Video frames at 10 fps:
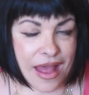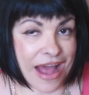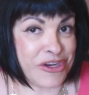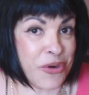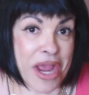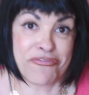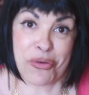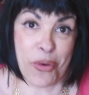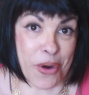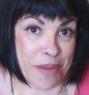I don't have
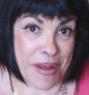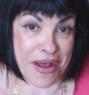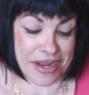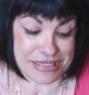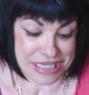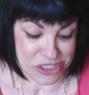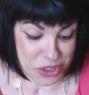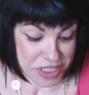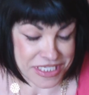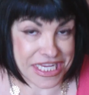to worry about it. As
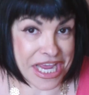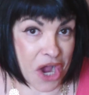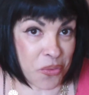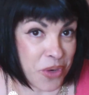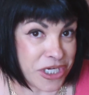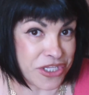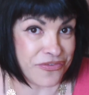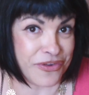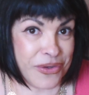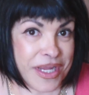you can see how rich the
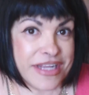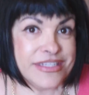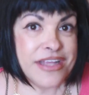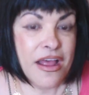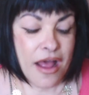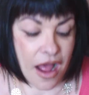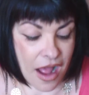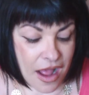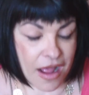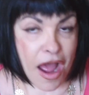food is, uh,
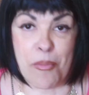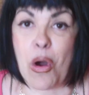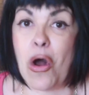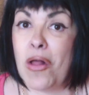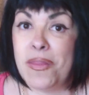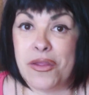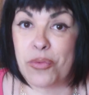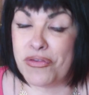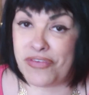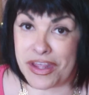I'm on the
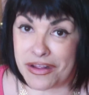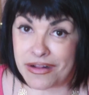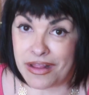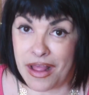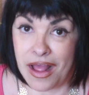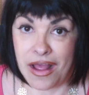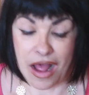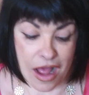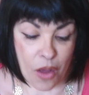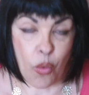reveal
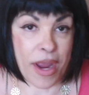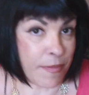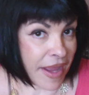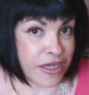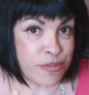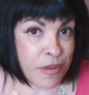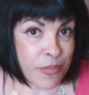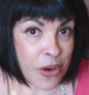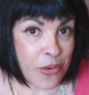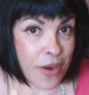uh, weight management
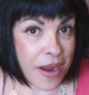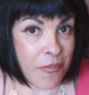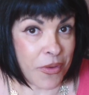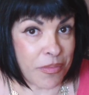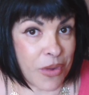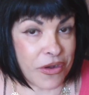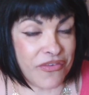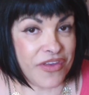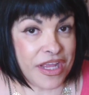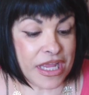program with
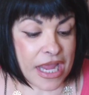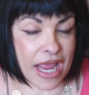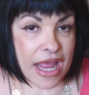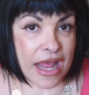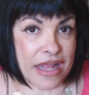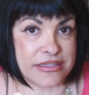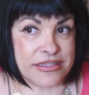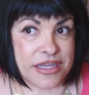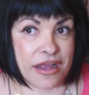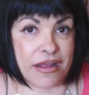Monavie,
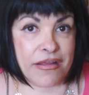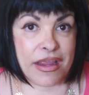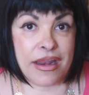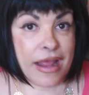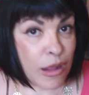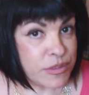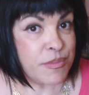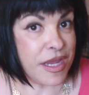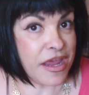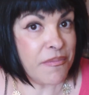and uh, it helps
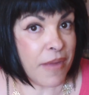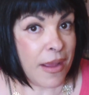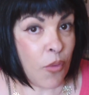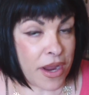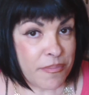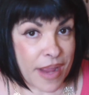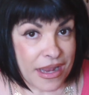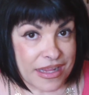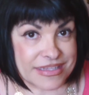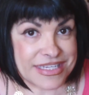me keep my weight
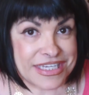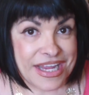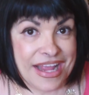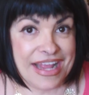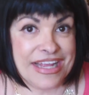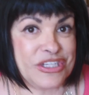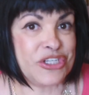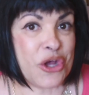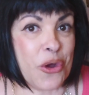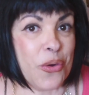balanced.
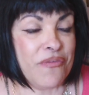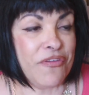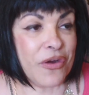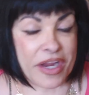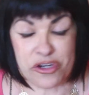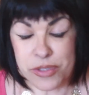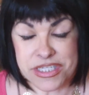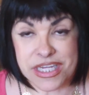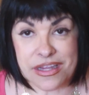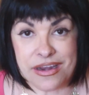So if you're
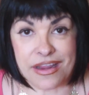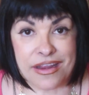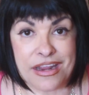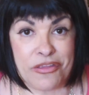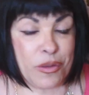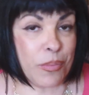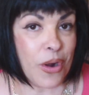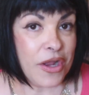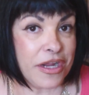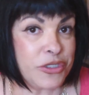interested in either the
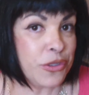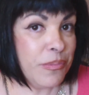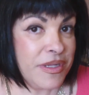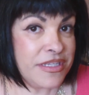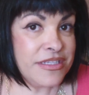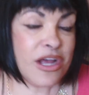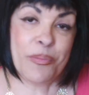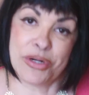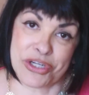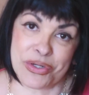product or the business
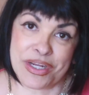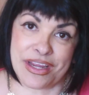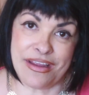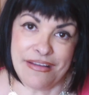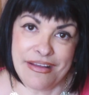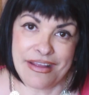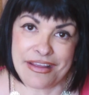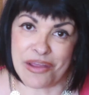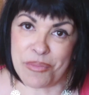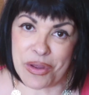opportunity,
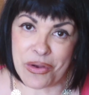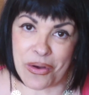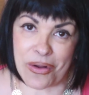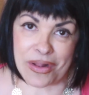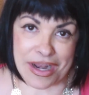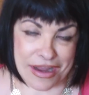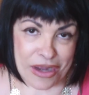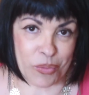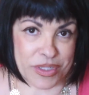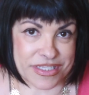give me a call at
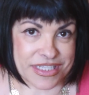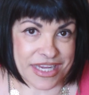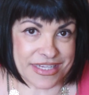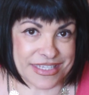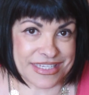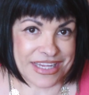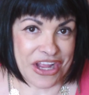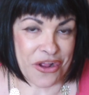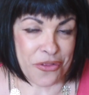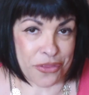916
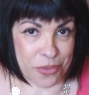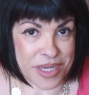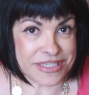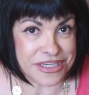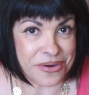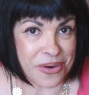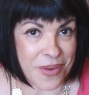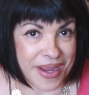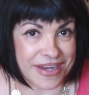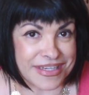
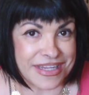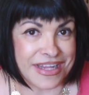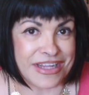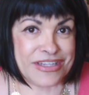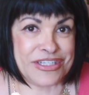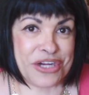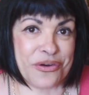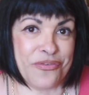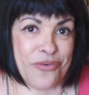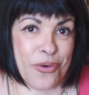308
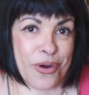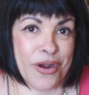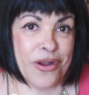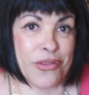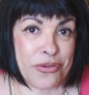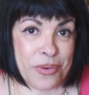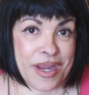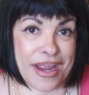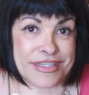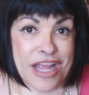
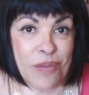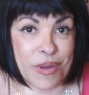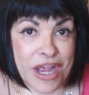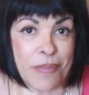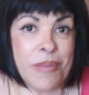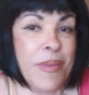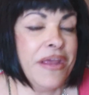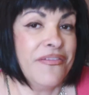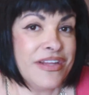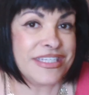0438. But come and
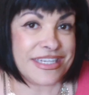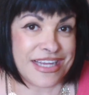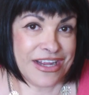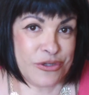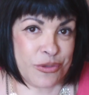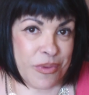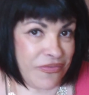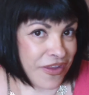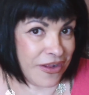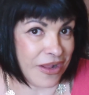pay a visit to
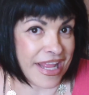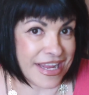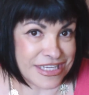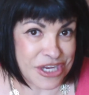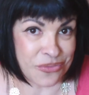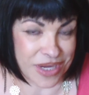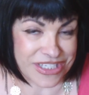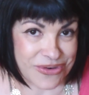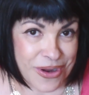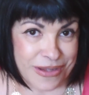Mehfil Indian
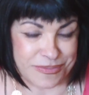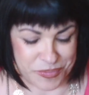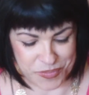Restaurant.